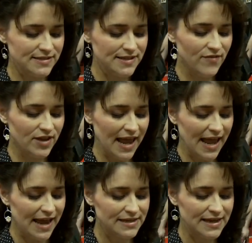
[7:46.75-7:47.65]
seven,
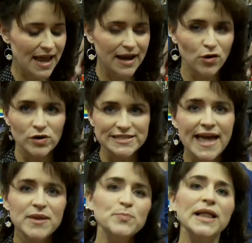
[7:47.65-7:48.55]
eight, nine, or
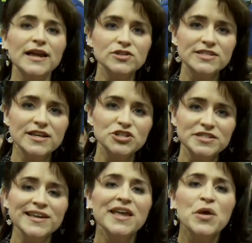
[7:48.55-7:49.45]
10 player stations
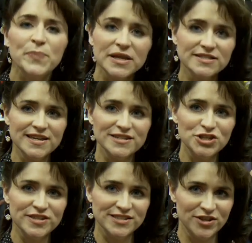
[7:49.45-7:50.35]
built into the